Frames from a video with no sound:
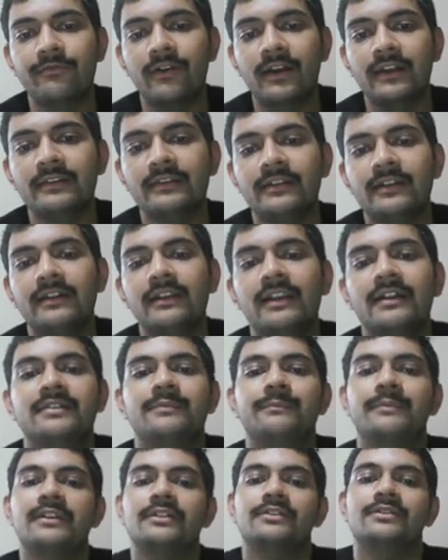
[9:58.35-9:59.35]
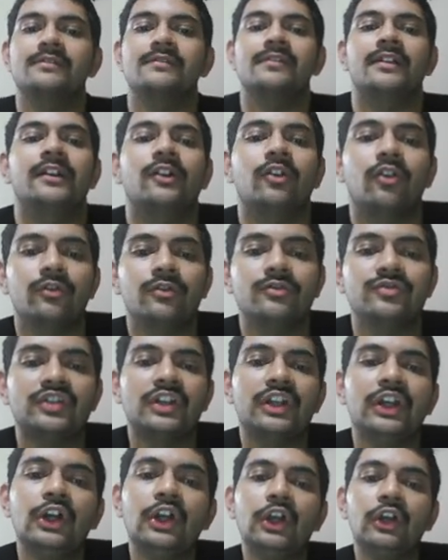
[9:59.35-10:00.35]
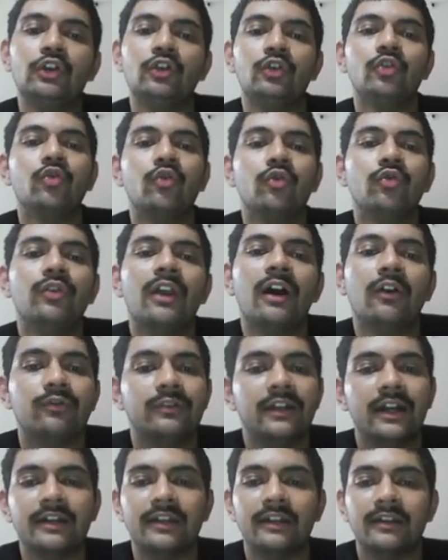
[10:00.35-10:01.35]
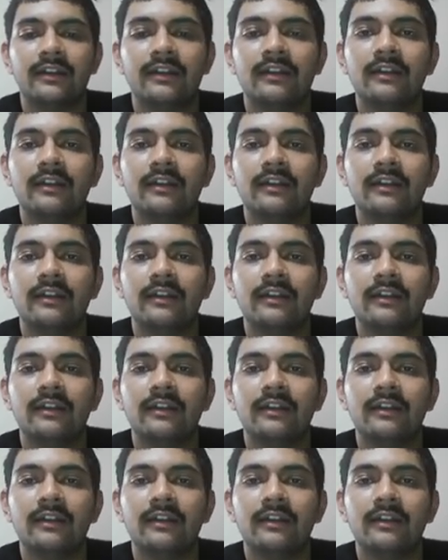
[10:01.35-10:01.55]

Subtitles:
fine needle aspiration cytology, to rule out that